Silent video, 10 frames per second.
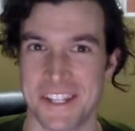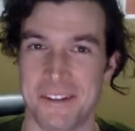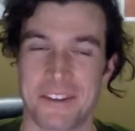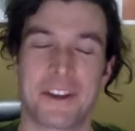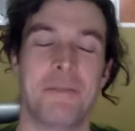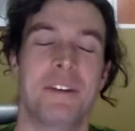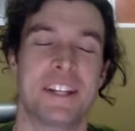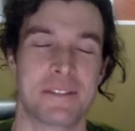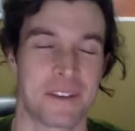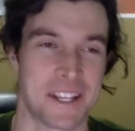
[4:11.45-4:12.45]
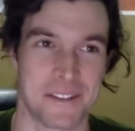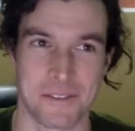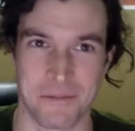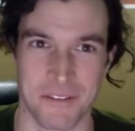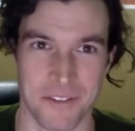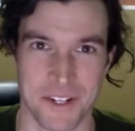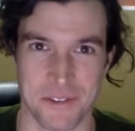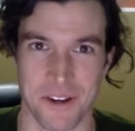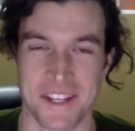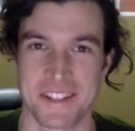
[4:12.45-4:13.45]
and it could be just because it was my
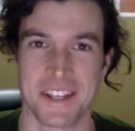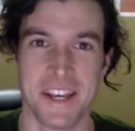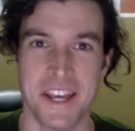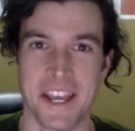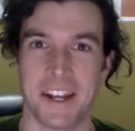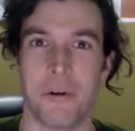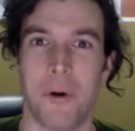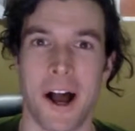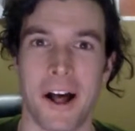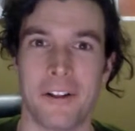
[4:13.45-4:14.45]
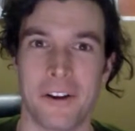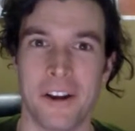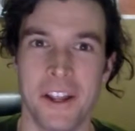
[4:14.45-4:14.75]
first race in a while,